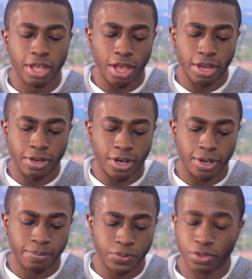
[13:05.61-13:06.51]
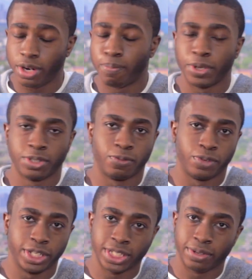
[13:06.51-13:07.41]
And so there are a bunch of
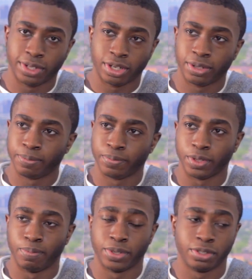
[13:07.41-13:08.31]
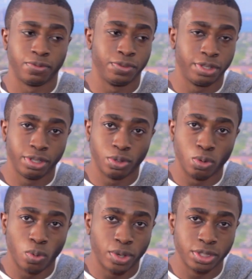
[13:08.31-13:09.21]
rigs out there, a bunch of really
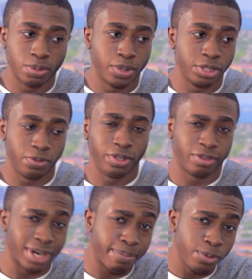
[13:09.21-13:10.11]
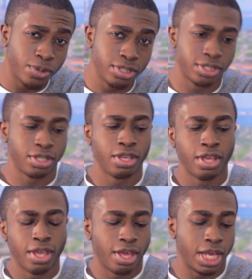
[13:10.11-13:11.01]
cool ones, a bunch of really crappy ones,
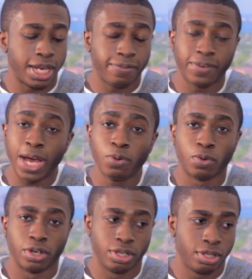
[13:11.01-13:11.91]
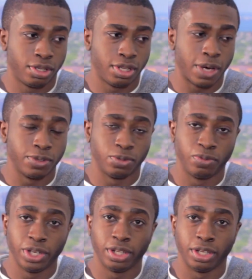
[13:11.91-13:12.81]
and I found one that was
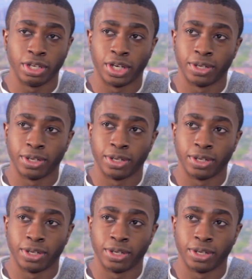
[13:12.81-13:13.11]
really